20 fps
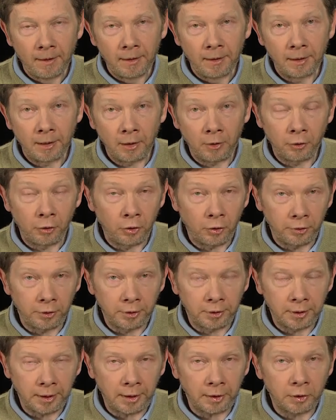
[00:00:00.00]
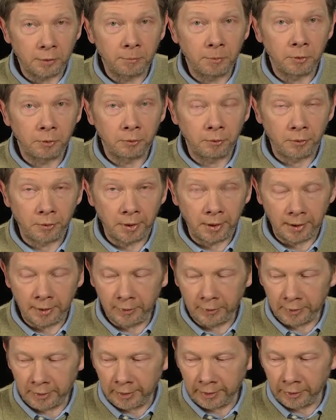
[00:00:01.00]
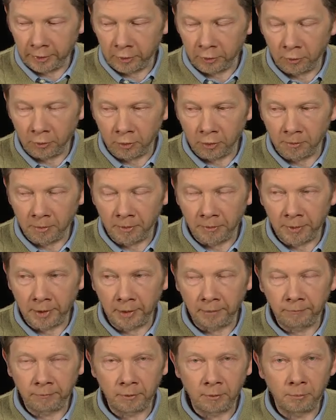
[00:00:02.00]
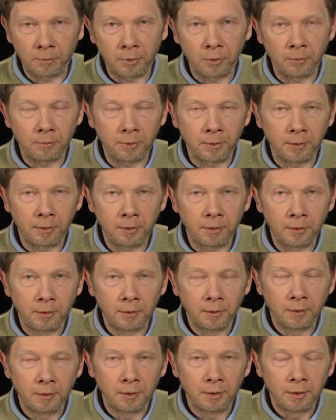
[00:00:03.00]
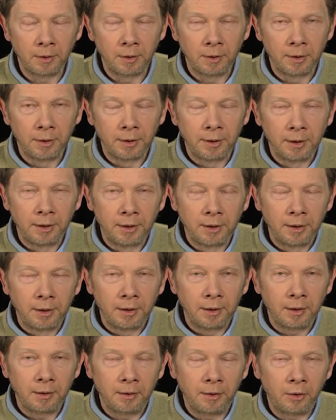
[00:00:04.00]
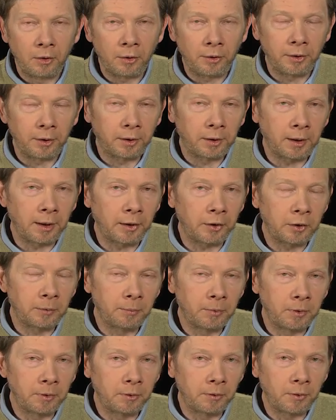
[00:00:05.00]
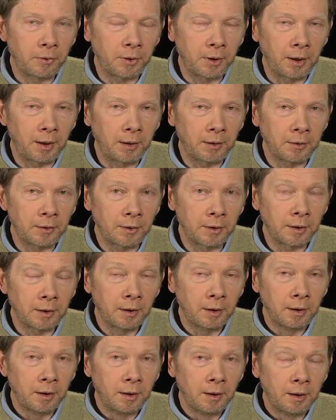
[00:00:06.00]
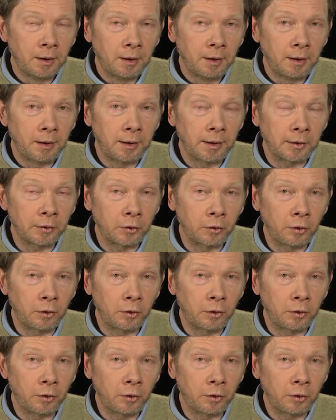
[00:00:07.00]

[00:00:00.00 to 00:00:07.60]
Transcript: Now, non-attachment to things, let's talk about that for a moment. Non-attachment to things does